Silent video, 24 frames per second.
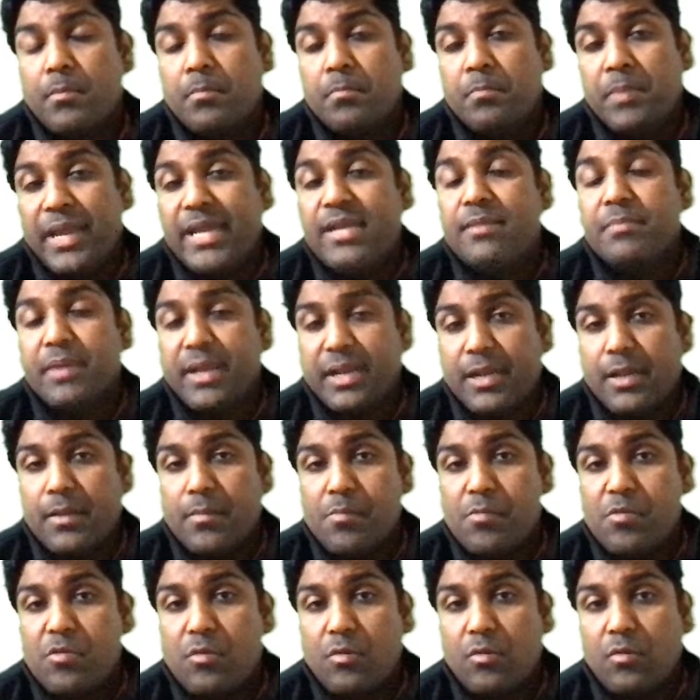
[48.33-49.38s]
paid
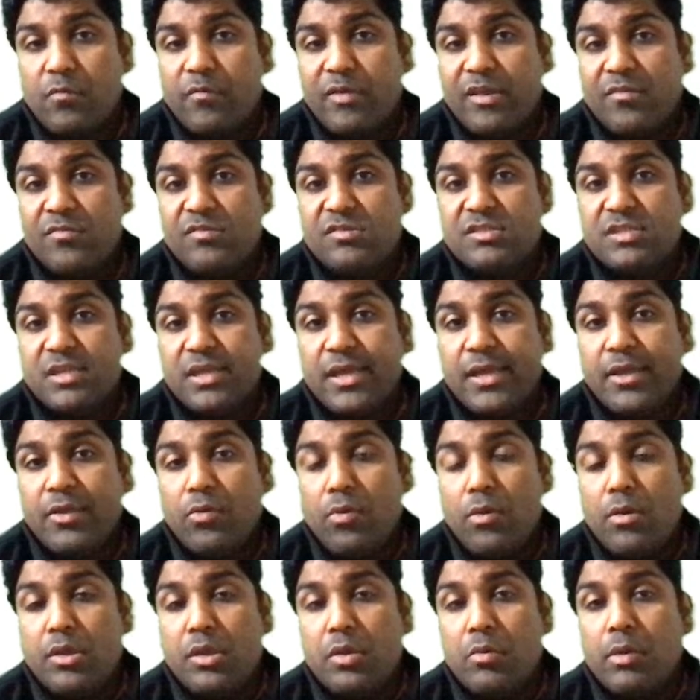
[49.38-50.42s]
medium. So when you say
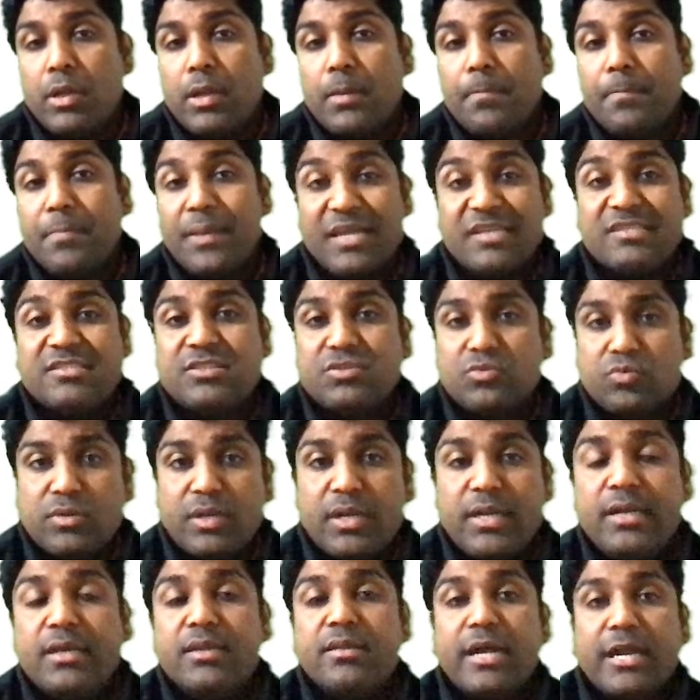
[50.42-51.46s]
you are a plus
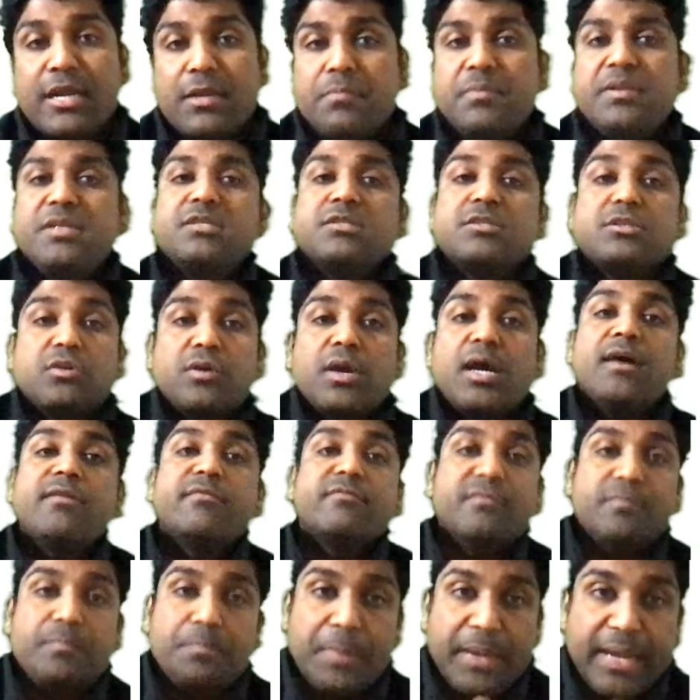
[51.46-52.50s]
student, that means you
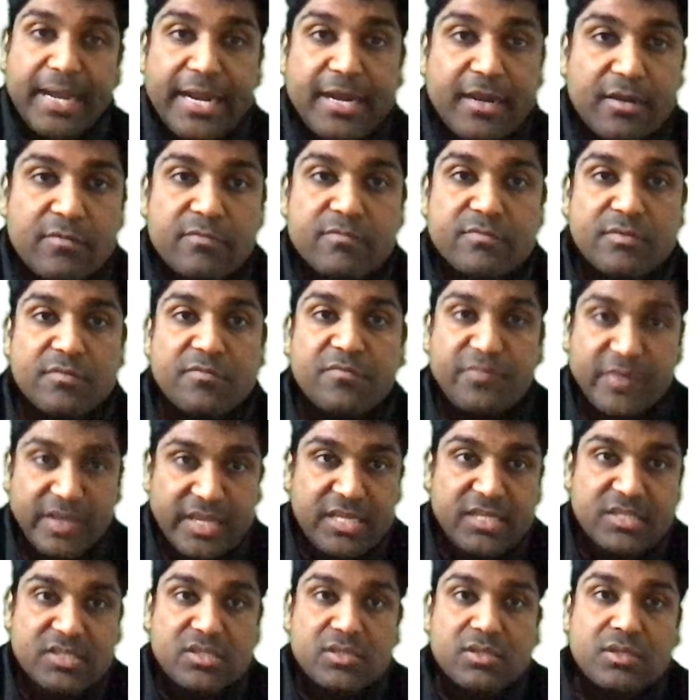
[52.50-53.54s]
have paid the
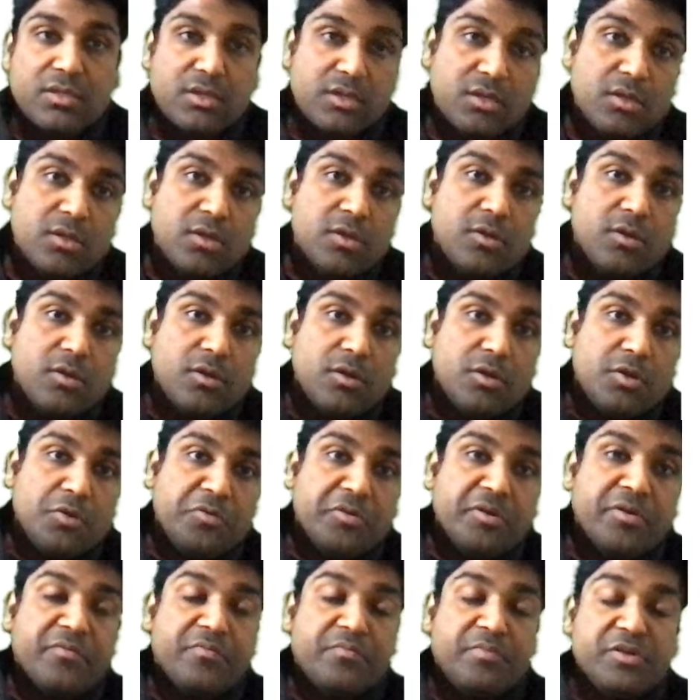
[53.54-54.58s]
fees,
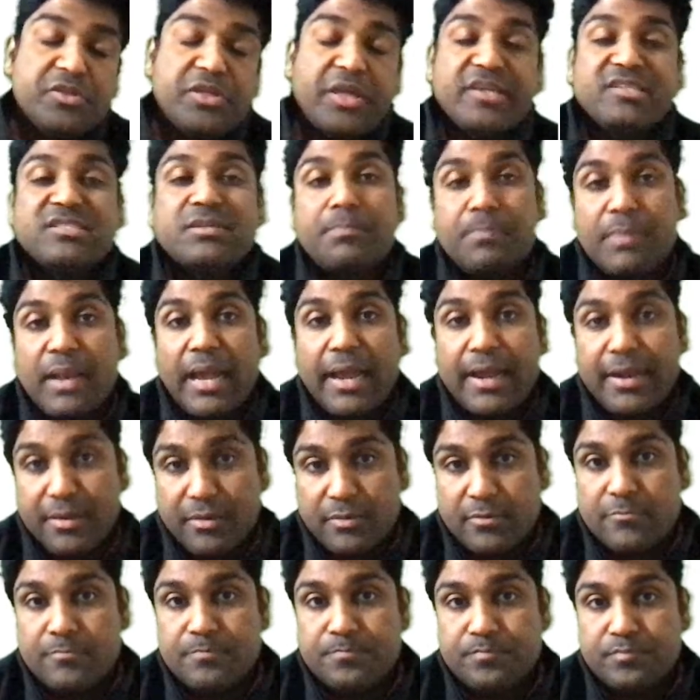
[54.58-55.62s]
you have purchased a
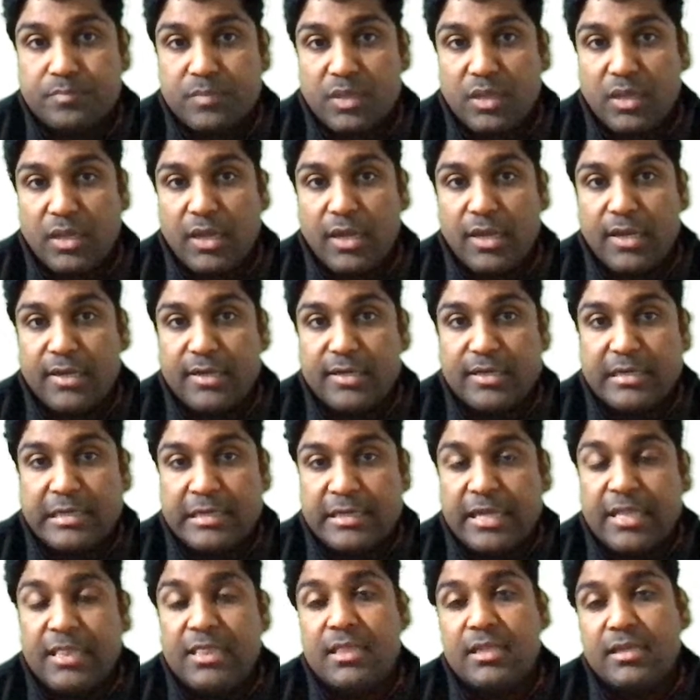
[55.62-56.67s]
plan, and
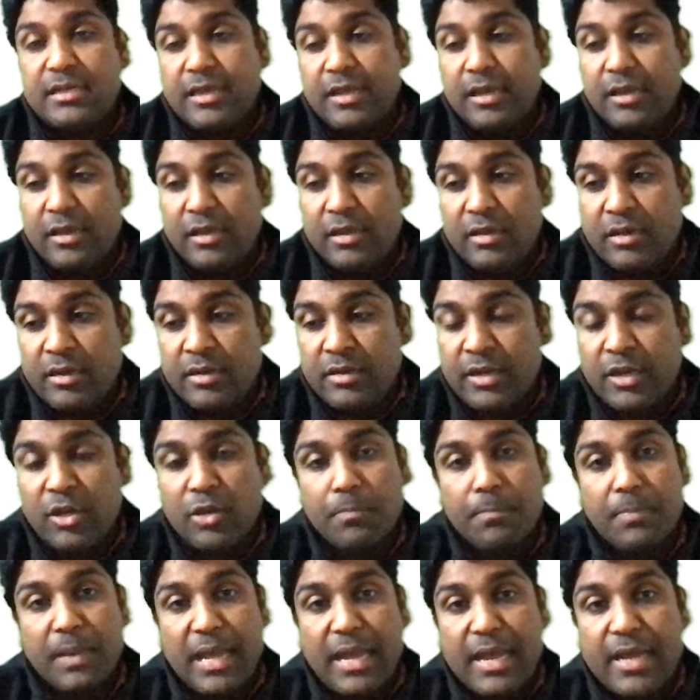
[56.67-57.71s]
till
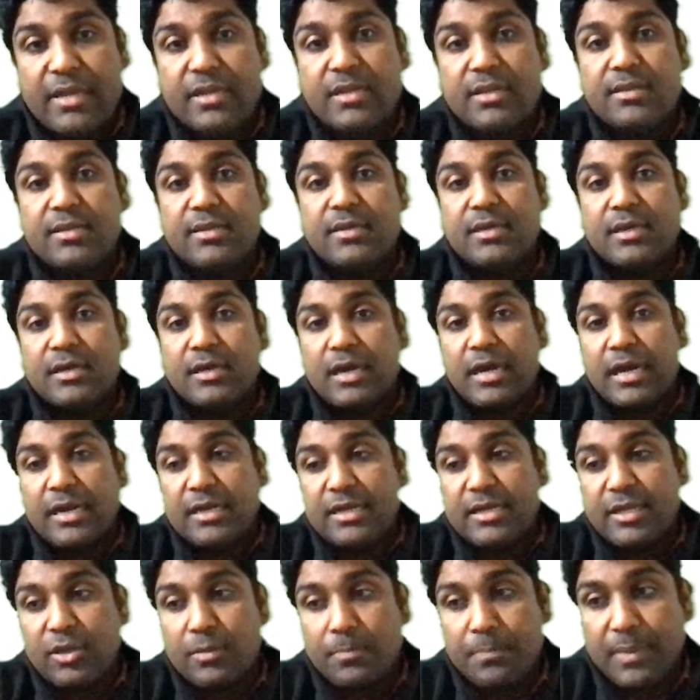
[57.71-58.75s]
your plan
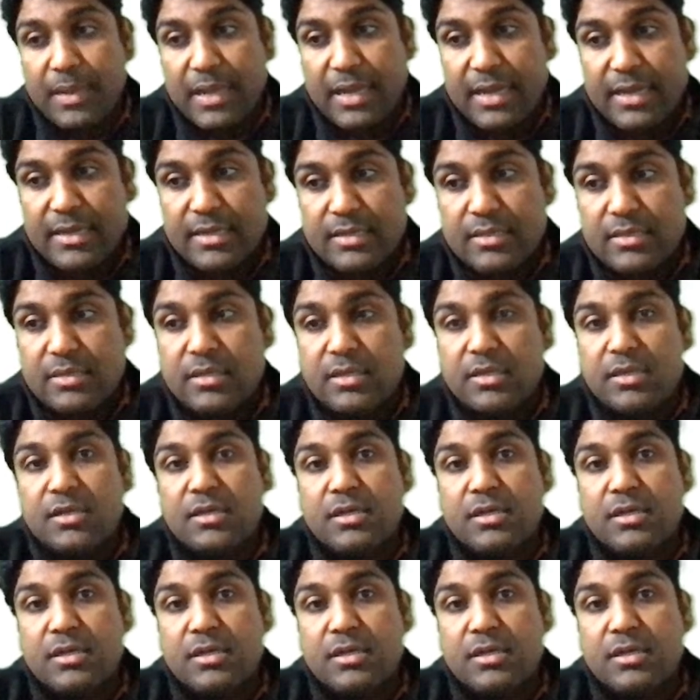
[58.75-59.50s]
until a plan